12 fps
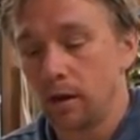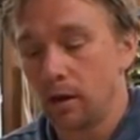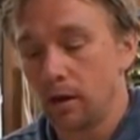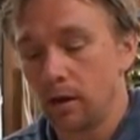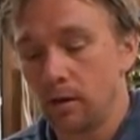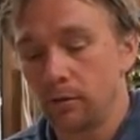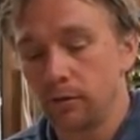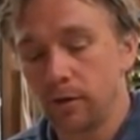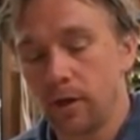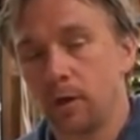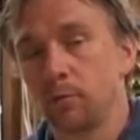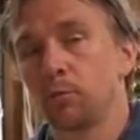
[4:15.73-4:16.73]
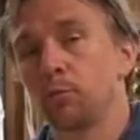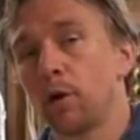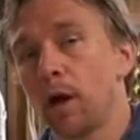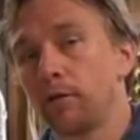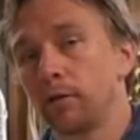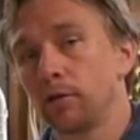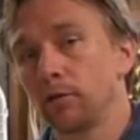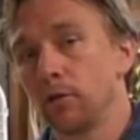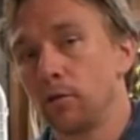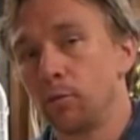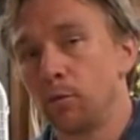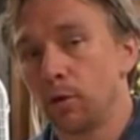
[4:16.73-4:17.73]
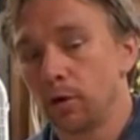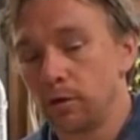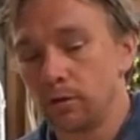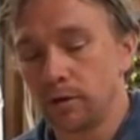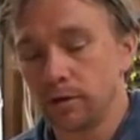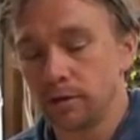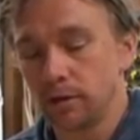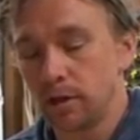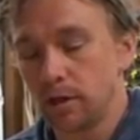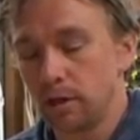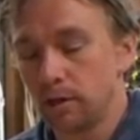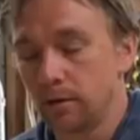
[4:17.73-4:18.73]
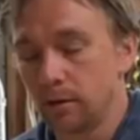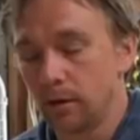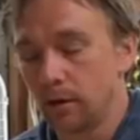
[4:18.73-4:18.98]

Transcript: to that private group where you can see